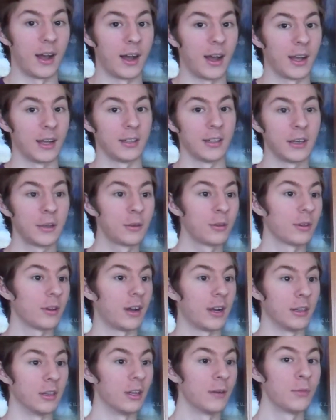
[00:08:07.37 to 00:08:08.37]

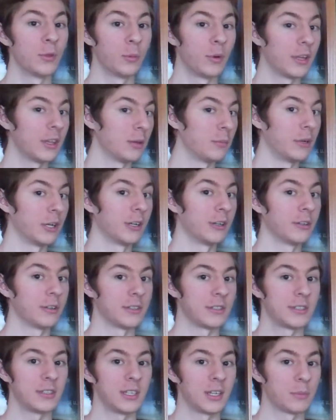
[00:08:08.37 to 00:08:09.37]
I love the way that Burial
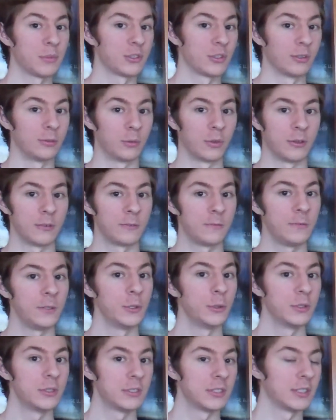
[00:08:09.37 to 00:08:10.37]
at Sea episode 1
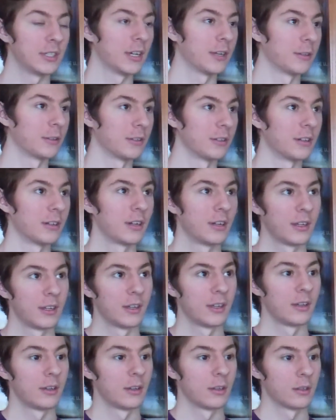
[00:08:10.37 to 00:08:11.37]
fused together
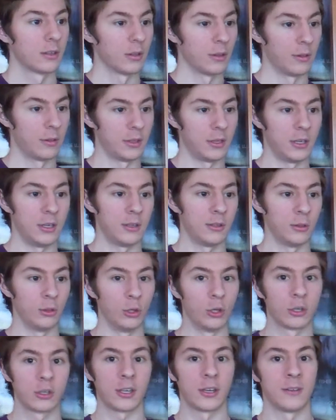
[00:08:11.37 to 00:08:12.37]
the
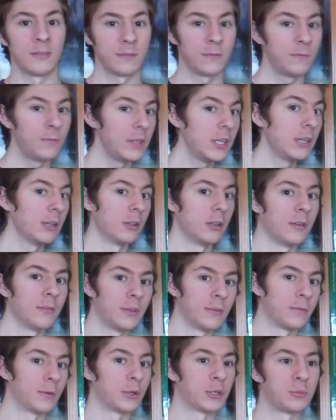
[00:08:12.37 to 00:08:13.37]
look and feel of
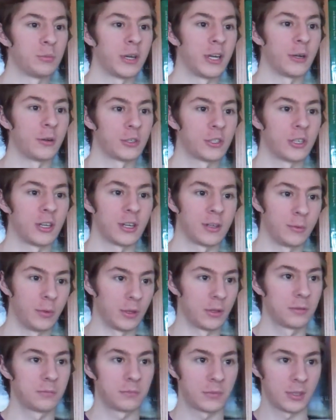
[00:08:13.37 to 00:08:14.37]
the first BioShock
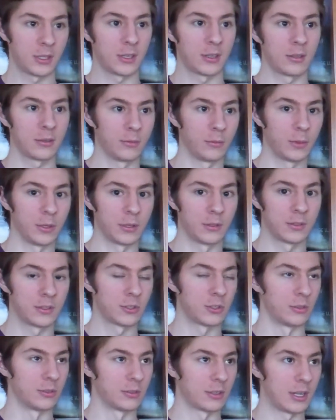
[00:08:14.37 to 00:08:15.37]
with
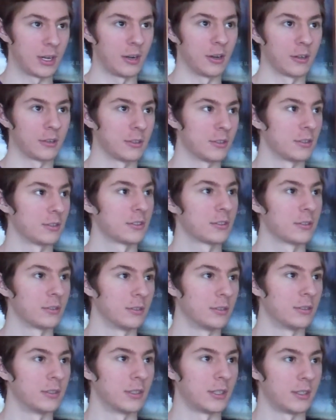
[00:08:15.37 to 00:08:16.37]
certain characters,
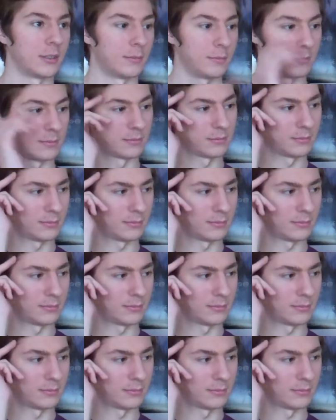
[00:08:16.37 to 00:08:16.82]
certain